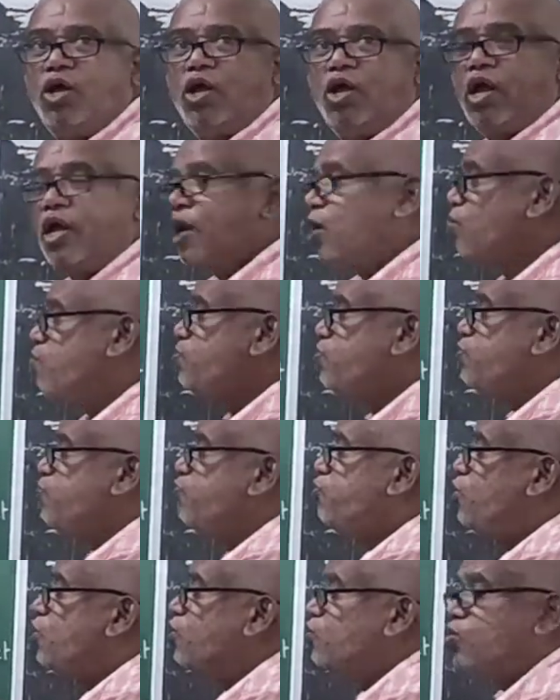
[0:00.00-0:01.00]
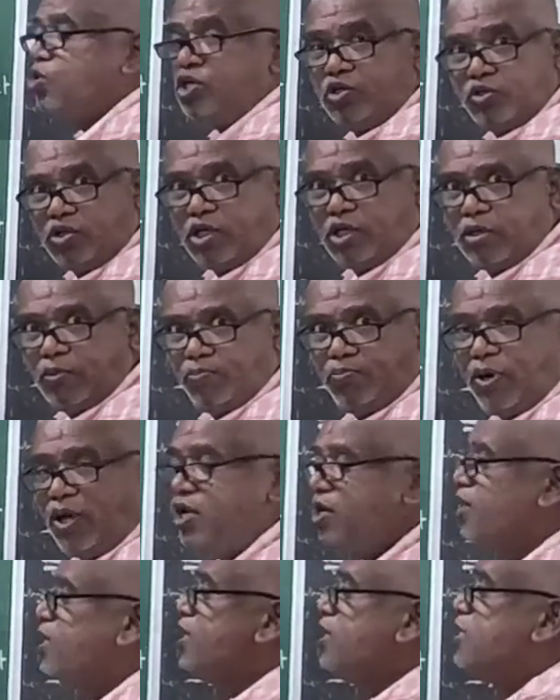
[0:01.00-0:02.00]
Now, before going to the nipple,
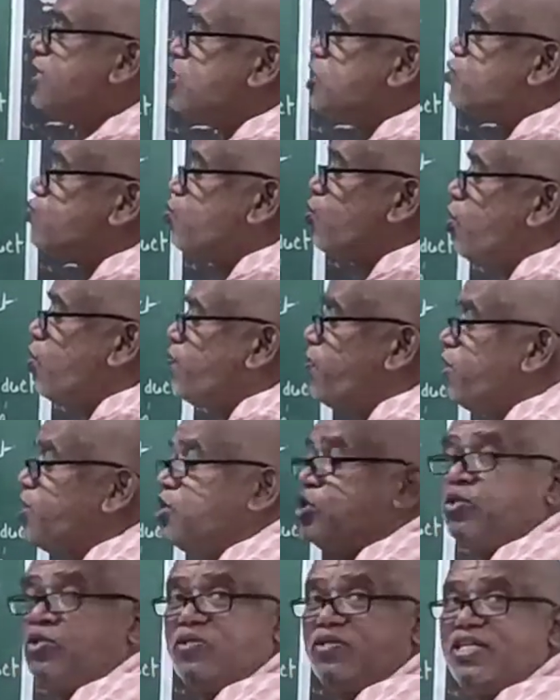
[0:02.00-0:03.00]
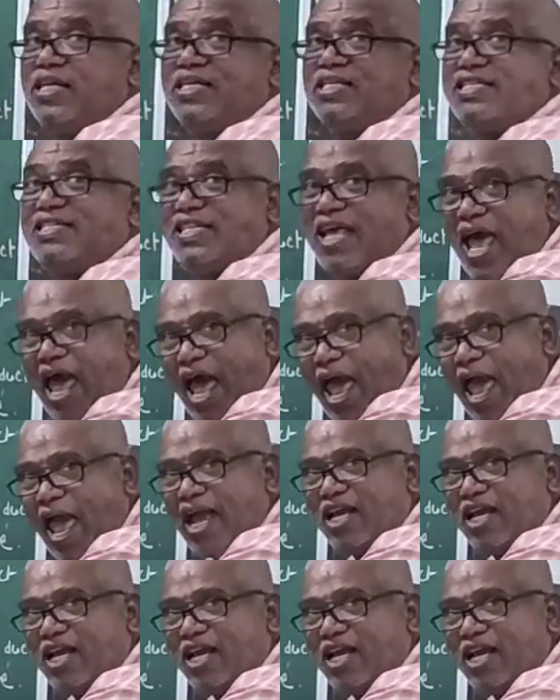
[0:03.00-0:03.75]
it is open into the sac.